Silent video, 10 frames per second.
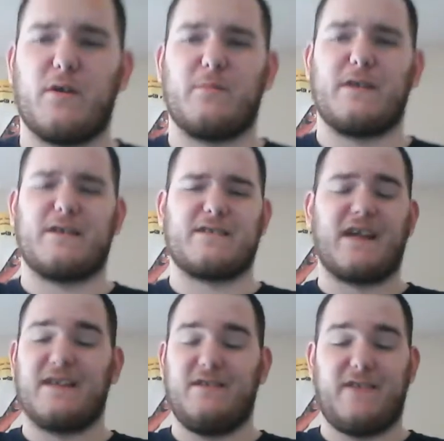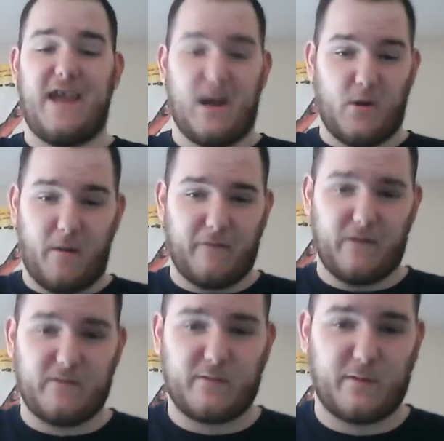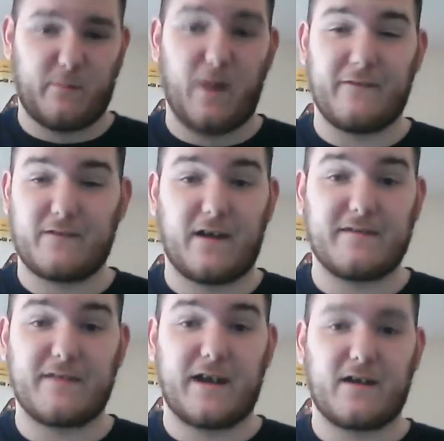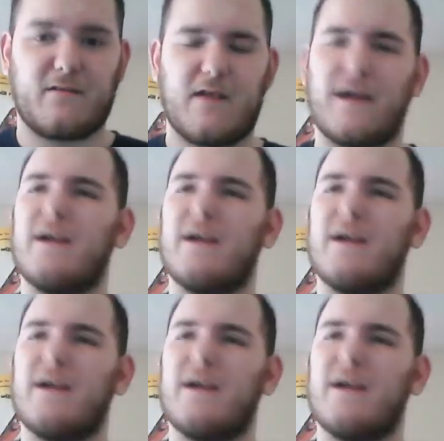because like, you care about the interest plot of Sanjay and Craig.